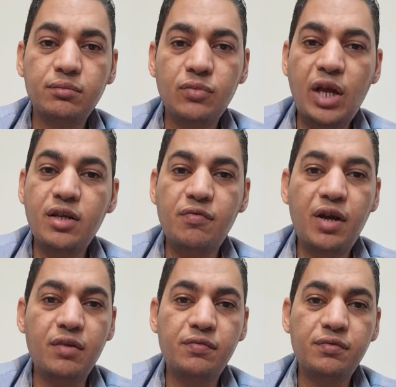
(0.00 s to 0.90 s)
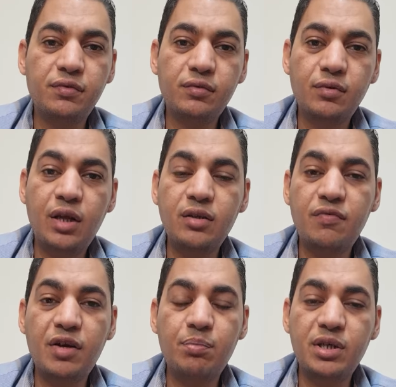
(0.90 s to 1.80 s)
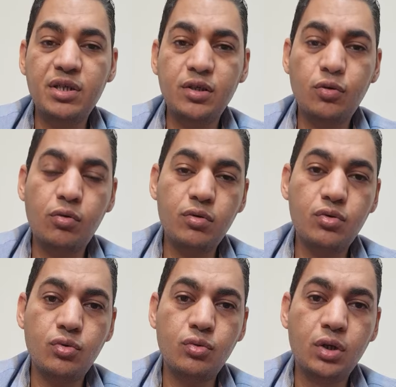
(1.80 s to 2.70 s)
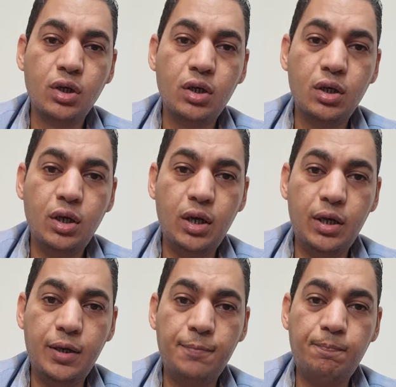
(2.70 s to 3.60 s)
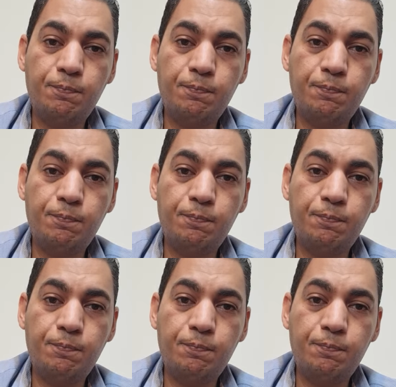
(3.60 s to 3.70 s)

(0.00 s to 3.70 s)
95 95% close to uh,